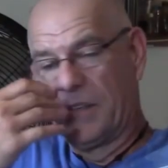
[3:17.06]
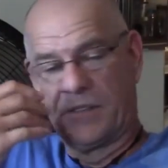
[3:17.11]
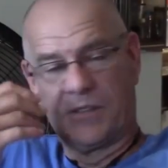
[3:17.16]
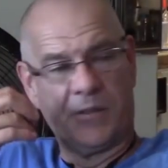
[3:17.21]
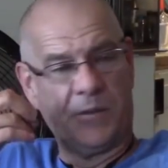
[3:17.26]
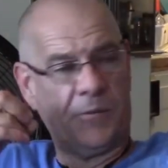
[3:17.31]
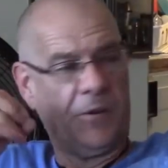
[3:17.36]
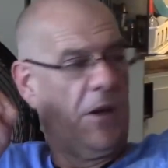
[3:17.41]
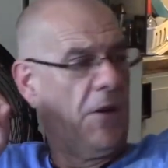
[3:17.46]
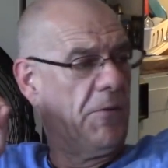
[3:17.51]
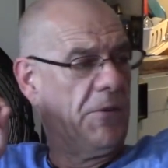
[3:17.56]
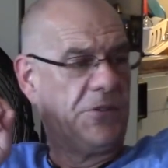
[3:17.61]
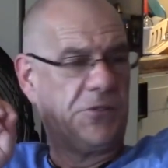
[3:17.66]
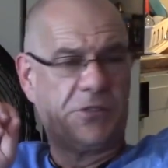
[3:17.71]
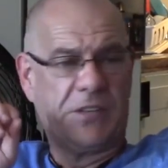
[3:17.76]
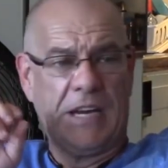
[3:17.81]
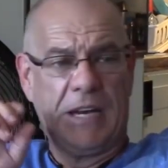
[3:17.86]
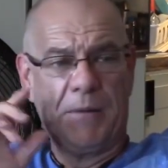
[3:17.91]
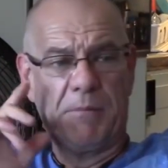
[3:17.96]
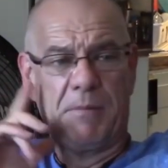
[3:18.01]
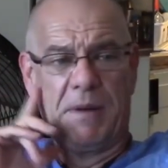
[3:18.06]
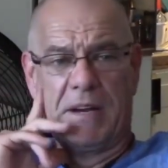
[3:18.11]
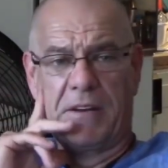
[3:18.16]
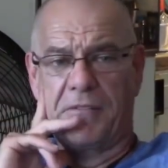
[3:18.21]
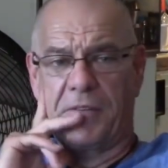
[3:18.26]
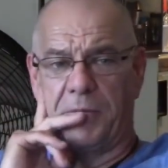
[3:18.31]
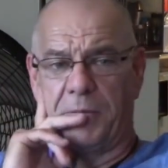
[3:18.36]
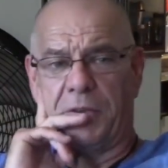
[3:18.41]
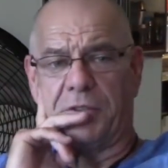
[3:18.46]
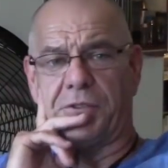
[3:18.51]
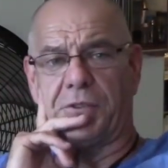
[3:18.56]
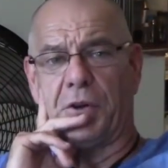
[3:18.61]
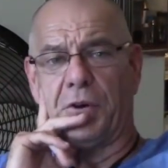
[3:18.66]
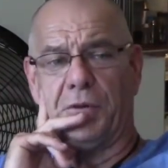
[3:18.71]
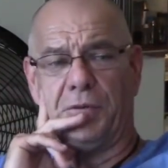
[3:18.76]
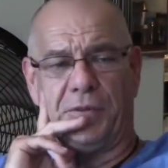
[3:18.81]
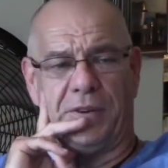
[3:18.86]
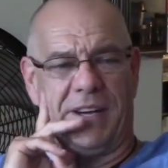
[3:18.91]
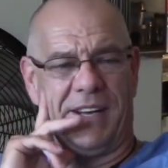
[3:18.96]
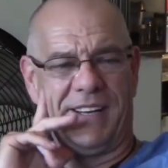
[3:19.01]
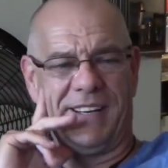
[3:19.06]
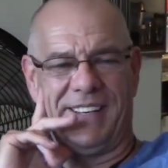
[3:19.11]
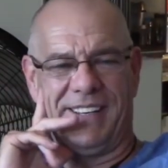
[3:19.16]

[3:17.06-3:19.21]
So now we just came back from the stove